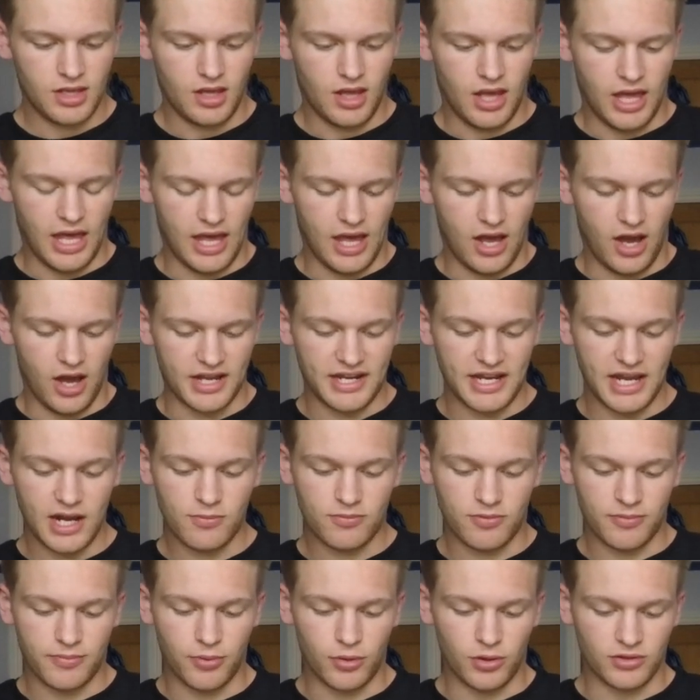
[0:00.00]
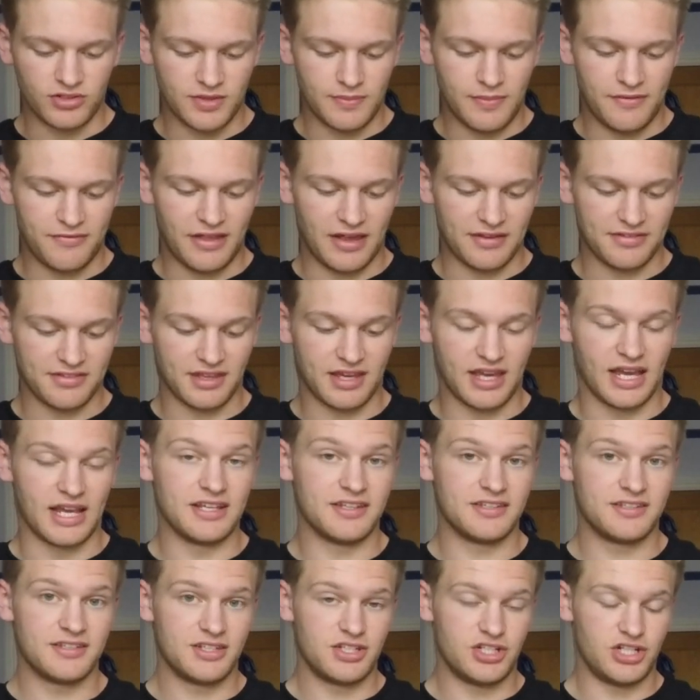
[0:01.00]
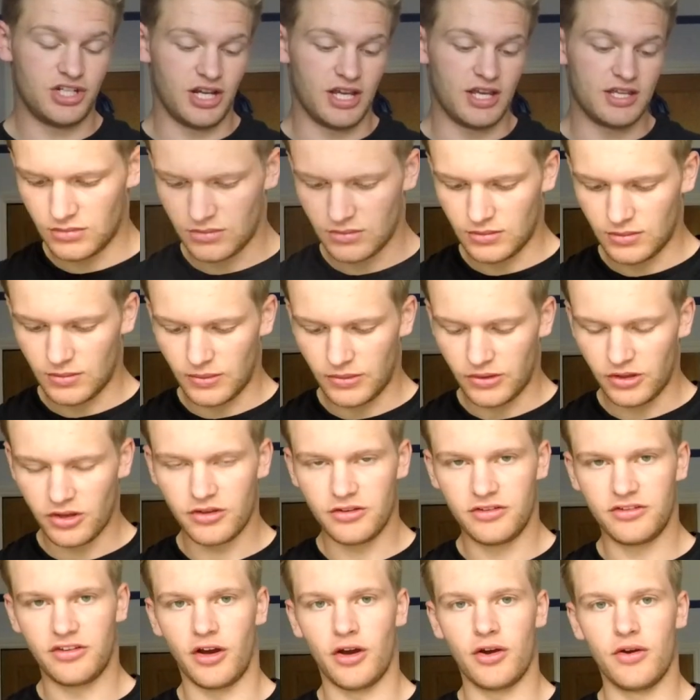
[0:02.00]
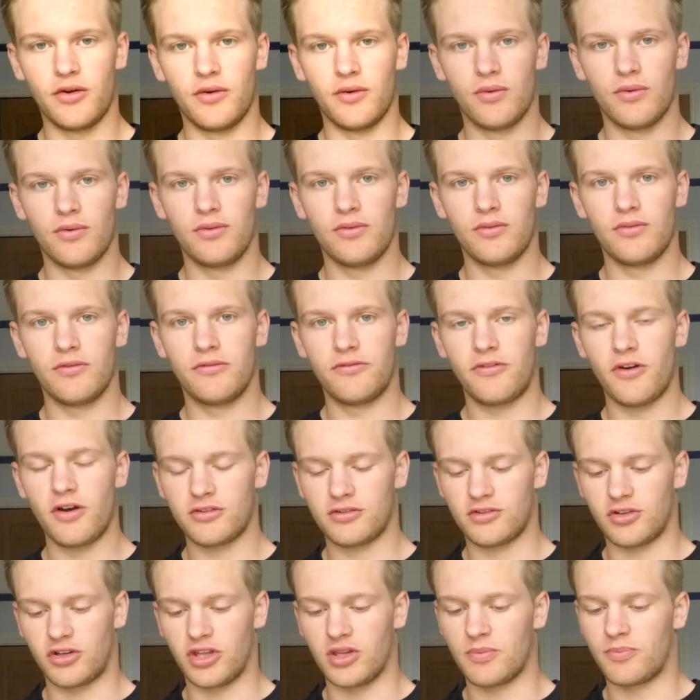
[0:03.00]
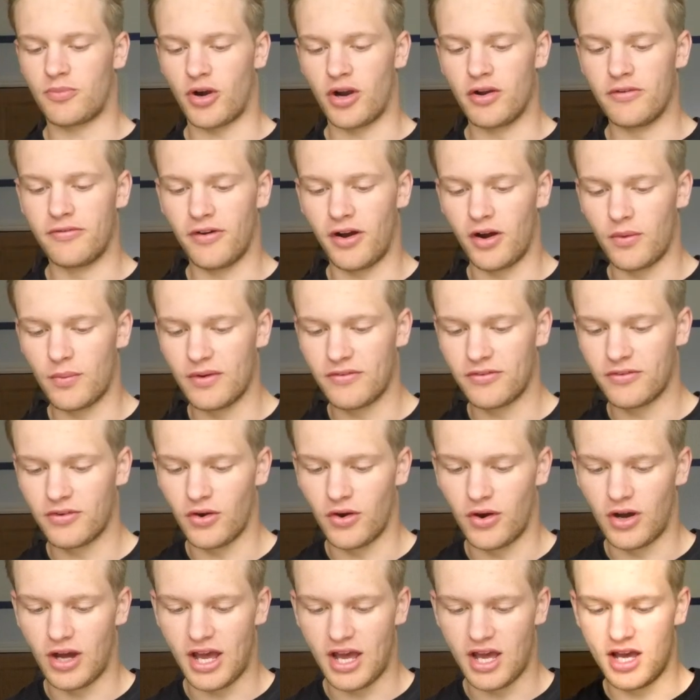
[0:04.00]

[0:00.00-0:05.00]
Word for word: Uh, I'd help report him if that's the case. Cheers. So, first look at the profile. We've got